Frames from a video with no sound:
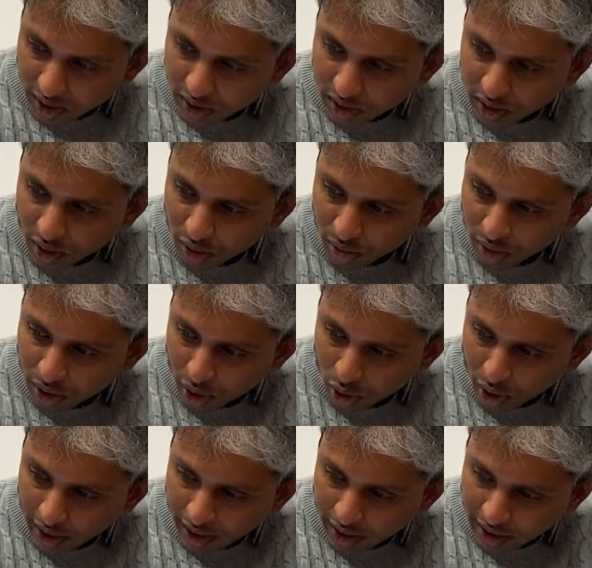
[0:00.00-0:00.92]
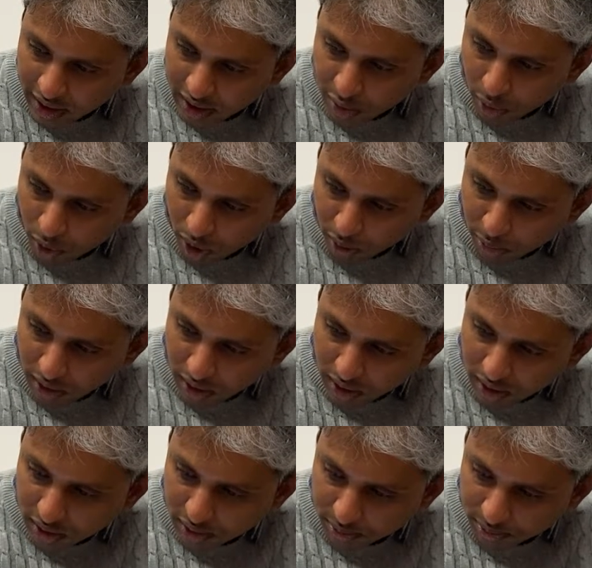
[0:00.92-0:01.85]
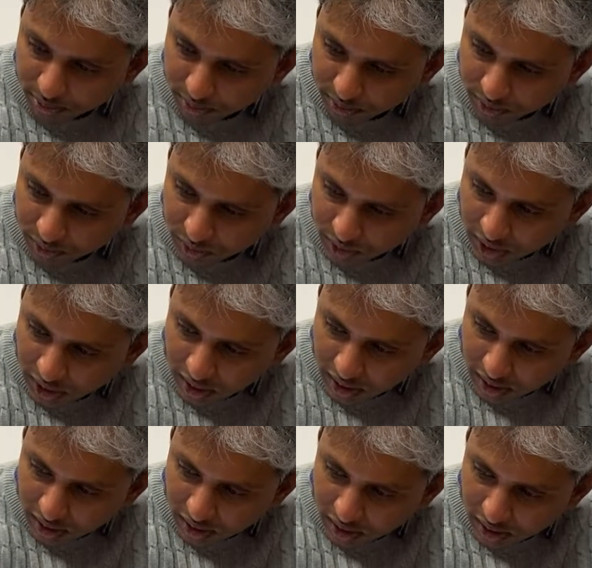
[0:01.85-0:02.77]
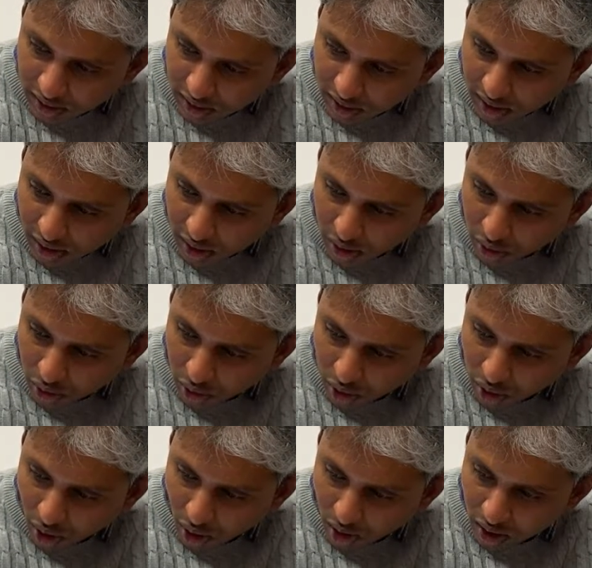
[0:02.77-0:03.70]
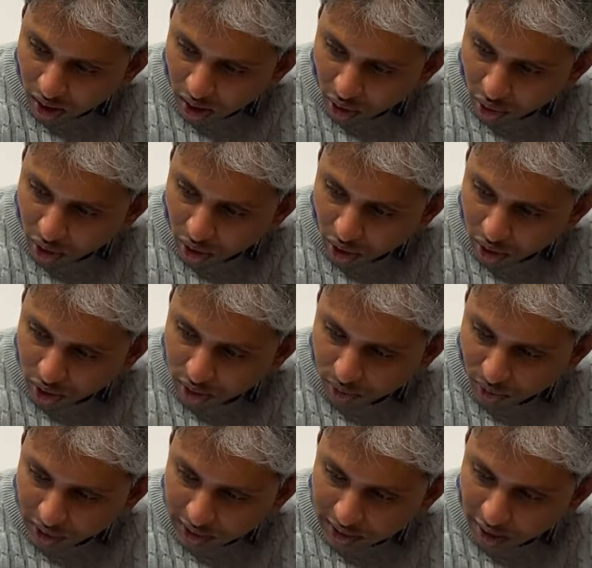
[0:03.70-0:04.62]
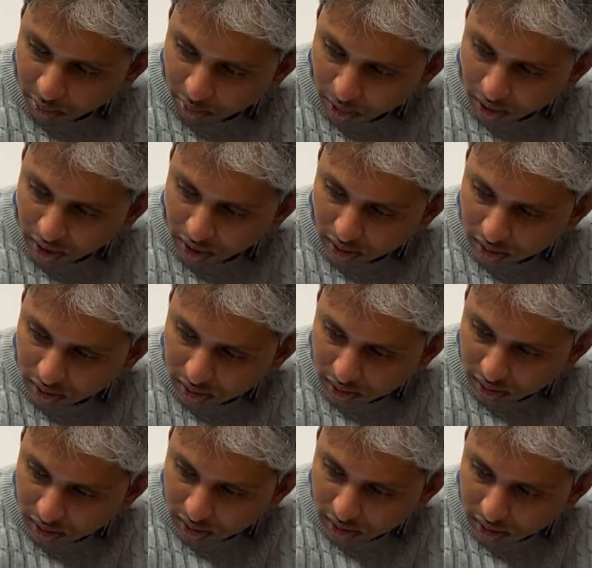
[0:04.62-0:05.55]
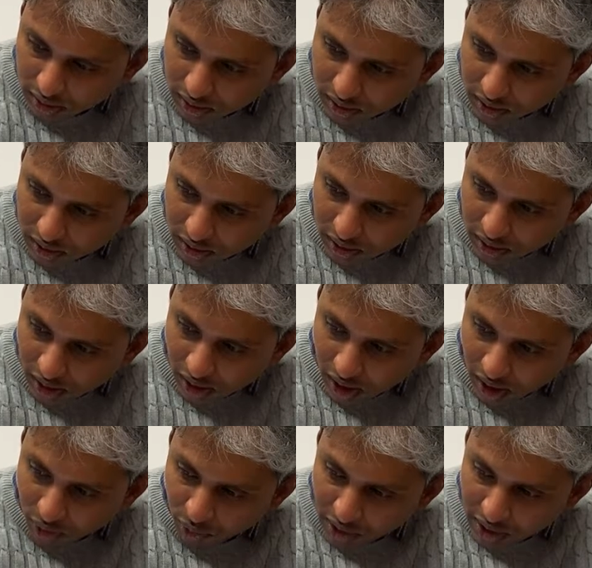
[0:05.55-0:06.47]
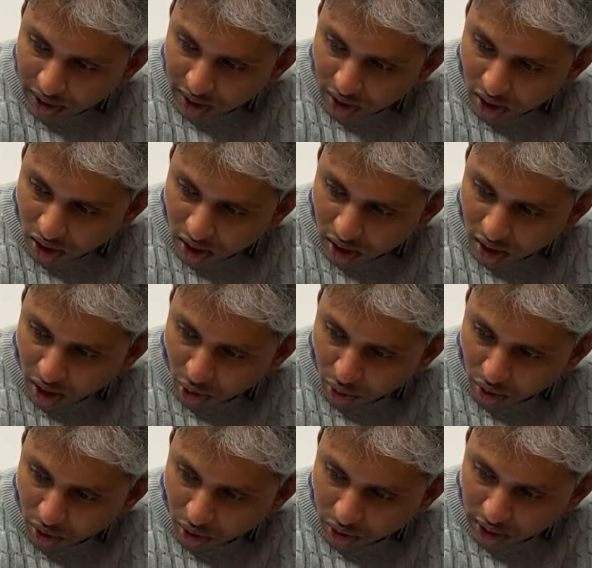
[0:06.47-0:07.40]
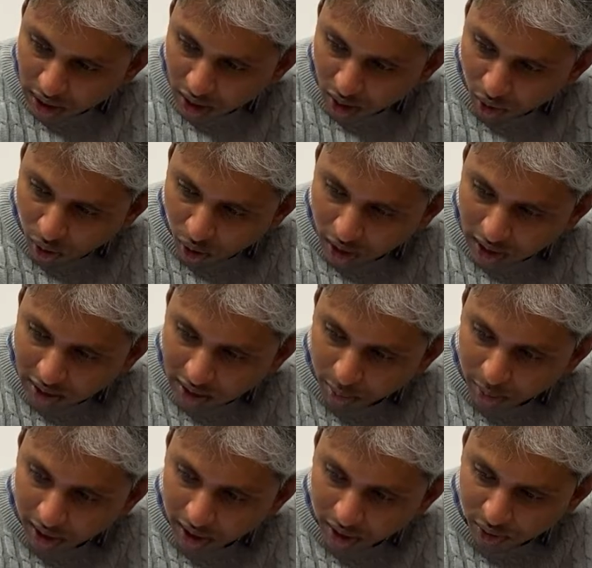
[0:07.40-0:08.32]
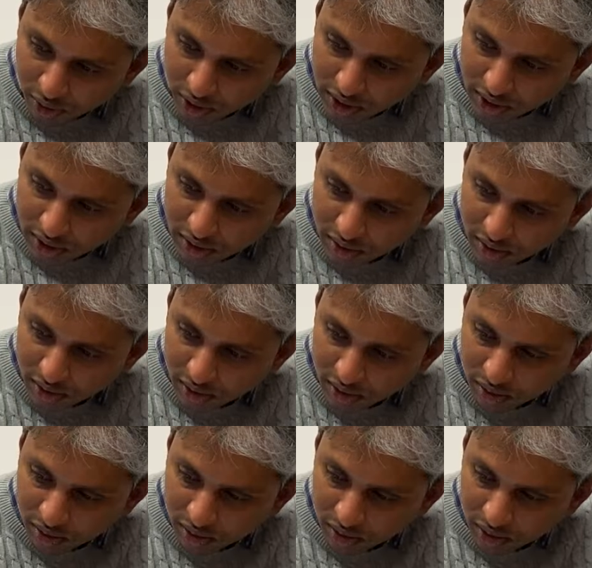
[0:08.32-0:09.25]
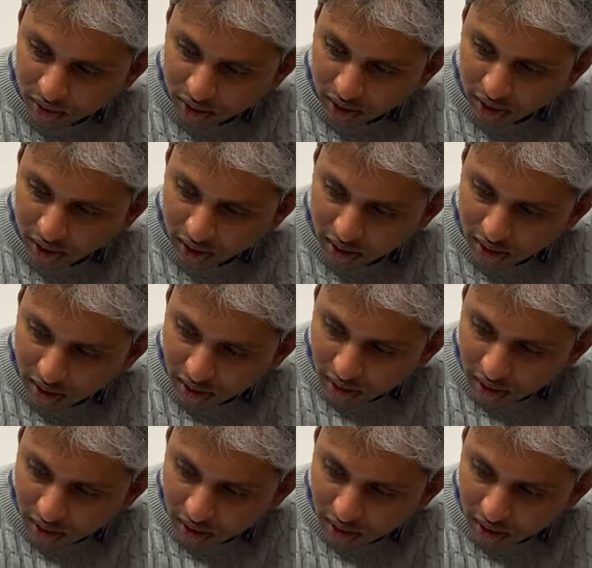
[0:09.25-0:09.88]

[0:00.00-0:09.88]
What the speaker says: So if I go to any department, yeah, I go to garden and outdoors, for example. And within garden and outdoors, I have all these subcategories. Okay?